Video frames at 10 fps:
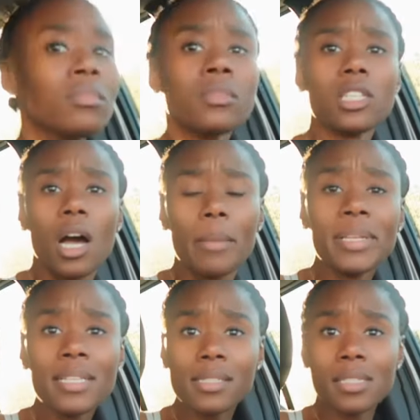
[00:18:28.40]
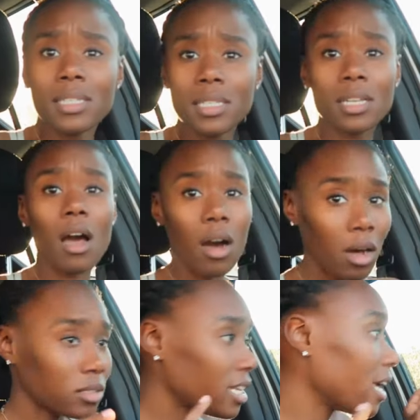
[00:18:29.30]
y'all i've been sneezing
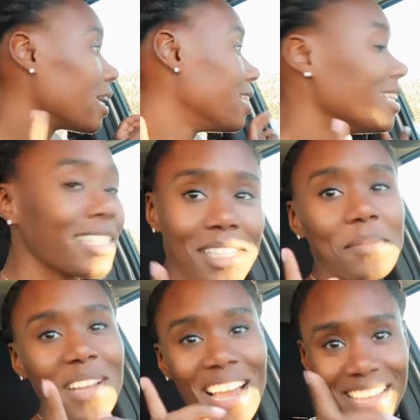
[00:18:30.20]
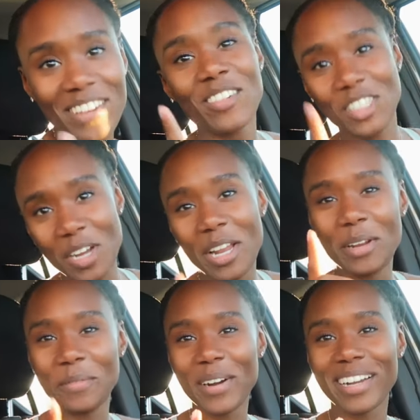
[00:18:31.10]
all day and this is what i get for trying
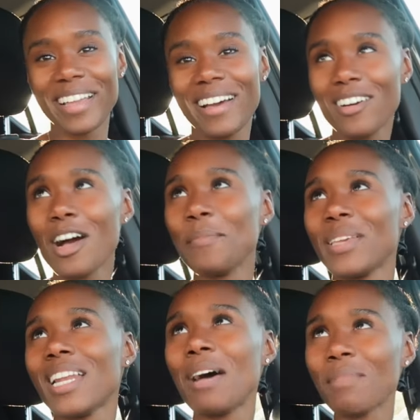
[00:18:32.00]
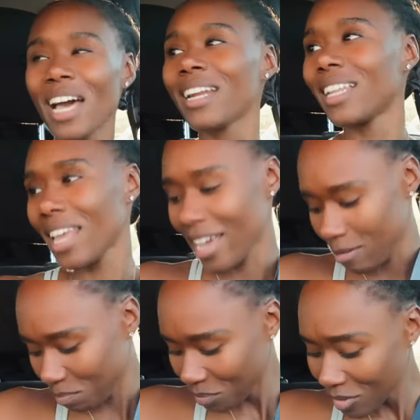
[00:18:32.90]
to work out i mean i'm kind of
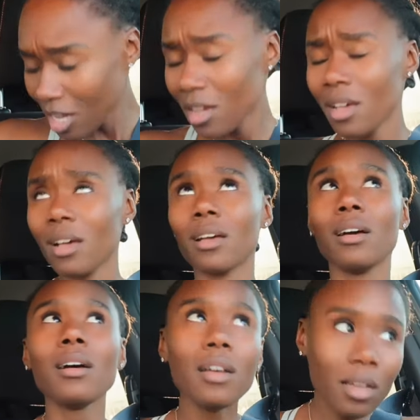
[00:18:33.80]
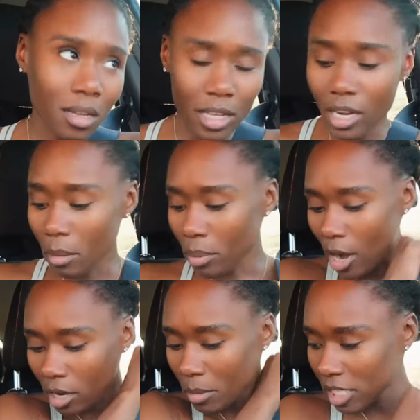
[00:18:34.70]
glad Ugh, and I'm
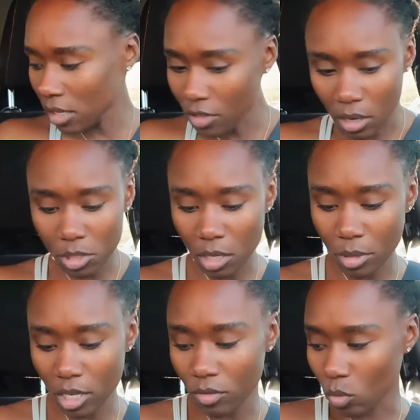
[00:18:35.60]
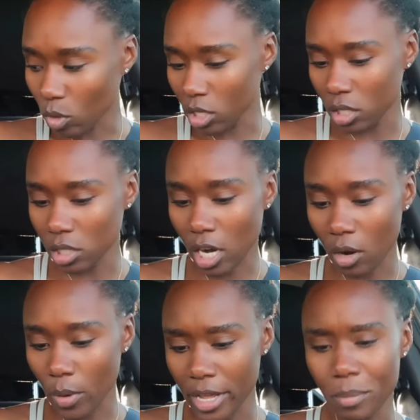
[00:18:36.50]
proud of myself that I was able to even run the
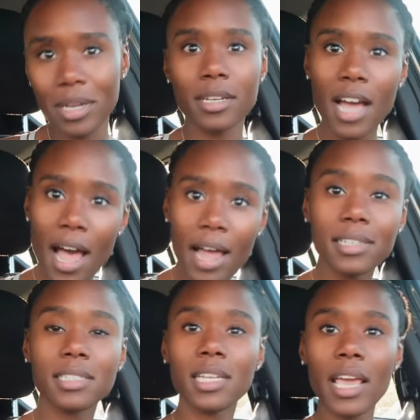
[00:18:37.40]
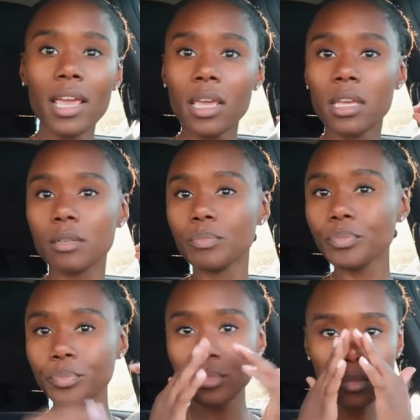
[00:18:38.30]
entire way. But god
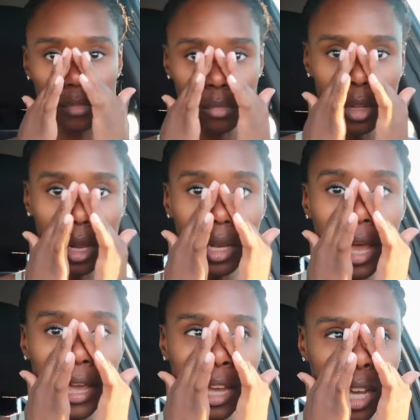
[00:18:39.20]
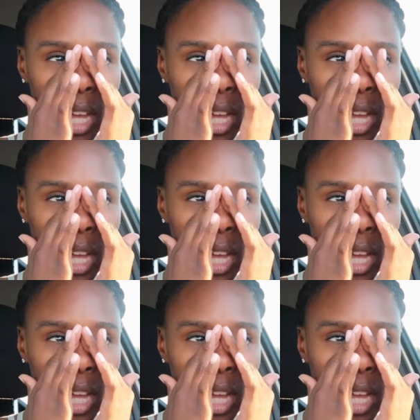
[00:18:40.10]
dang, like,